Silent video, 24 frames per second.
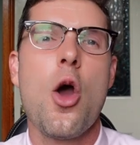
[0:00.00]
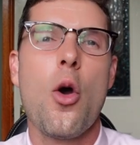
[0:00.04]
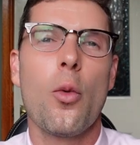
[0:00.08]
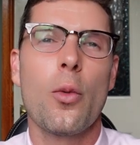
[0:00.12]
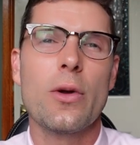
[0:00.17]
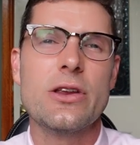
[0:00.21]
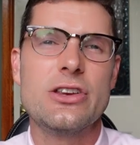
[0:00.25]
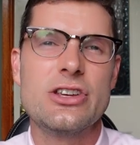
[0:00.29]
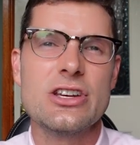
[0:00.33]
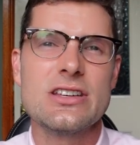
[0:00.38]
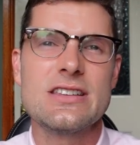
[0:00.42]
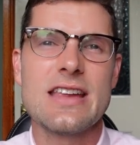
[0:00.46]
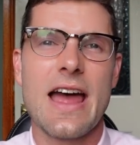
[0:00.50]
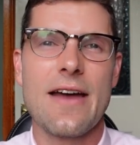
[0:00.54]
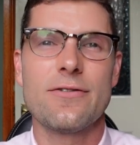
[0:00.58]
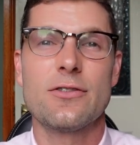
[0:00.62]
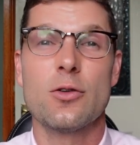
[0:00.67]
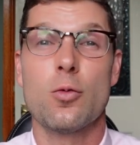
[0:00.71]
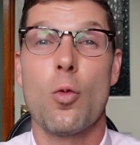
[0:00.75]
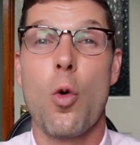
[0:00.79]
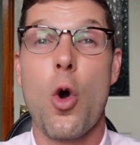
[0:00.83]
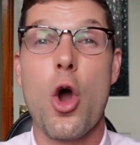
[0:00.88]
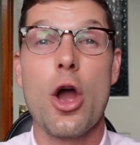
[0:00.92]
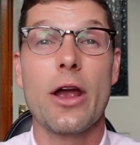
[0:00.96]
We just have
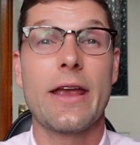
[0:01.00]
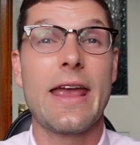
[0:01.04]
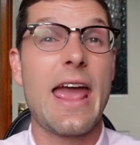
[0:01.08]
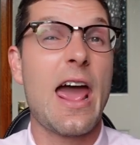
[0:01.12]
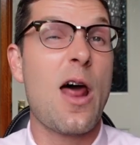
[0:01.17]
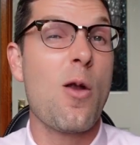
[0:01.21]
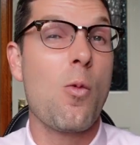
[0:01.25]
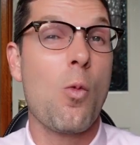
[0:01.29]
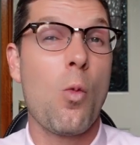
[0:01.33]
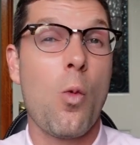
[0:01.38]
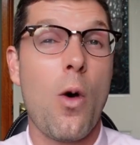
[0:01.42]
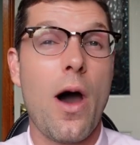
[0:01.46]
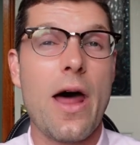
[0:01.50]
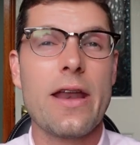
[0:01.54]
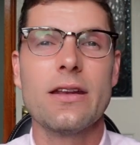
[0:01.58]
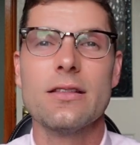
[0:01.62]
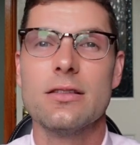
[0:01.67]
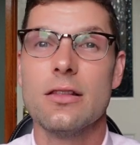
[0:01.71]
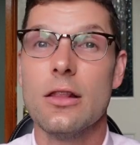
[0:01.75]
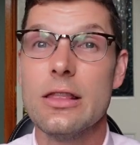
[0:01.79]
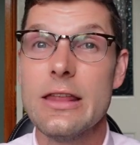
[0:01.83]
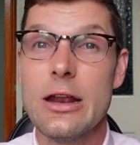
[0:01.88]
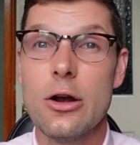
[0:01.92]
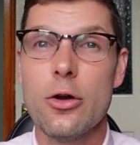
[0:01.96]
to work out
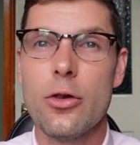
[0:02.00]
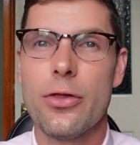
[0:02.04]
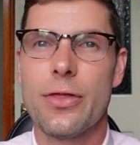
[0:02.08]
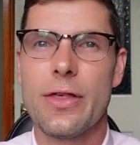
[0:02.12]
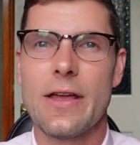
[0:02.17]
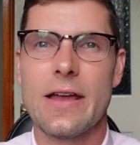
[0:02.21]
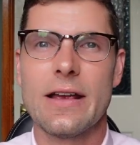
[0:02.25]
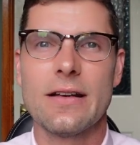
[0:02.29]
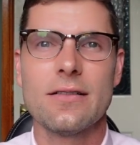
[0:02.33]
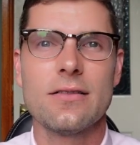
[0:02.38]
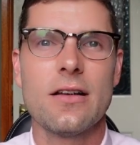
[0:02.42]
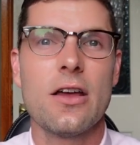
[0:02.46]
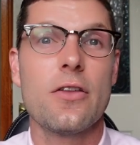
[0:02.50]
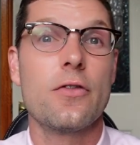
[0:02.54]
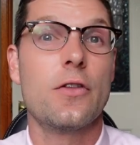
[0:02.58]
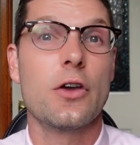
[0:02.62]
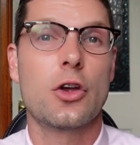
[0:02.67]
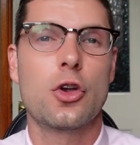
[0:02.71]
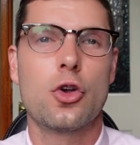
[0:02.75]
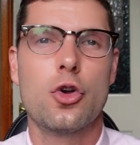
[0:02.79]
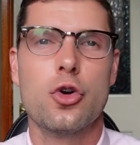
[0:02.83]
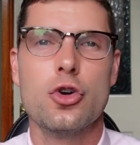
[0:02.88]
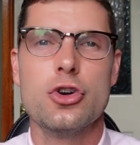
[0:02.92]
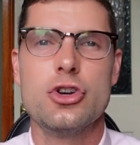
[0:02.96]
one little thing
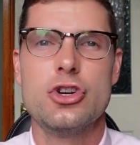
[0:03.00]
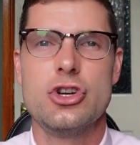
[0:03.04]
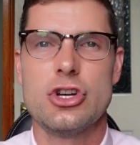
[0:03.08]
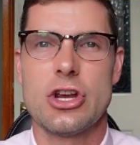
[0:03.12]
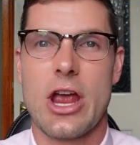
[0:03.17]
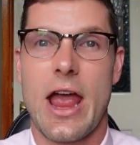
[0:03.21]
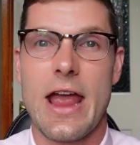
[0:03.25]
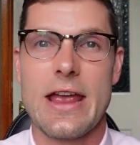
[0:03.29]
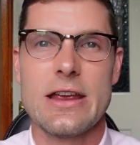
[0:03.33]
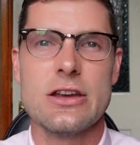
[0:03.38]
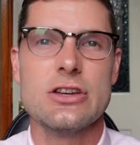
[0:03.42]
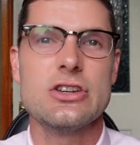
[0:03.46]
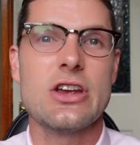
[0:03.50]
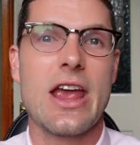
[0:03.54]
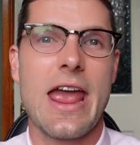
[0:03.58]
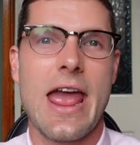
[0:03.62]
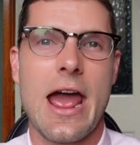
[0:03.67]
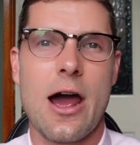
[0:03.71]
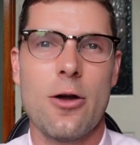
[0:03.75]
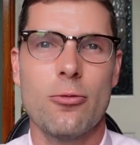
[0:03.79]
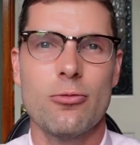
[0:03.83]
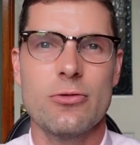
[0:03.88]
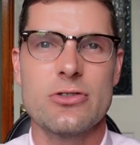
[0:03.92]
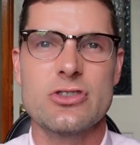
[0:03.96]
that could change
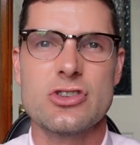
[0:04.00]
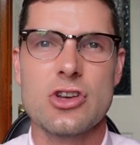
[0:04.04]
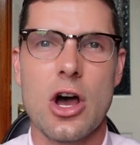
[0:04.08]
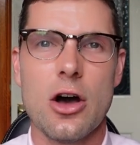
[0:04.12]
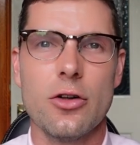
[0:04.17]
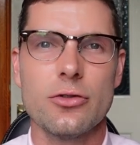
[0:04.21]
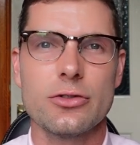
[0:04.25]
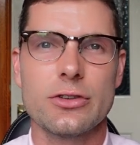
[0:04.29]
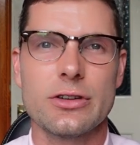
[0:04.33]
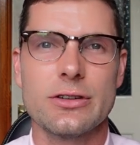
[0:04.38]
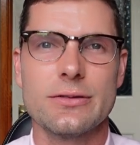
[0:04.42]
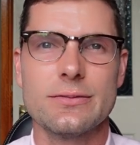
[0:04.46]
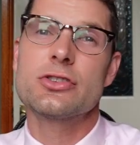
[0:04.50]
our result.